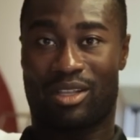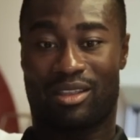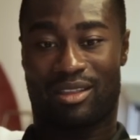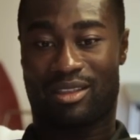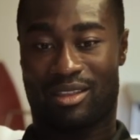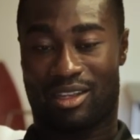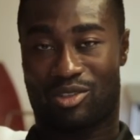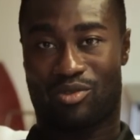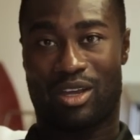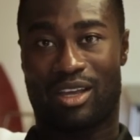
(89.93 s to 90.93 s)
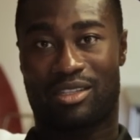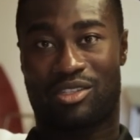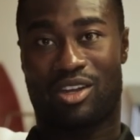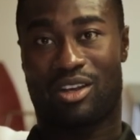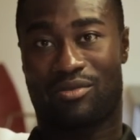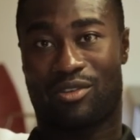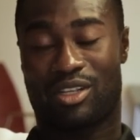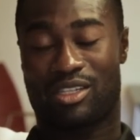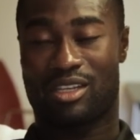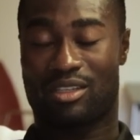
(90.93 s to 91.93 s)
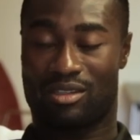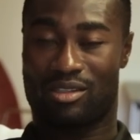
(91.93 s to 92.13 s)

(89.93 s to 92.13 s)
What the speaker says: and that's where it starts for the season.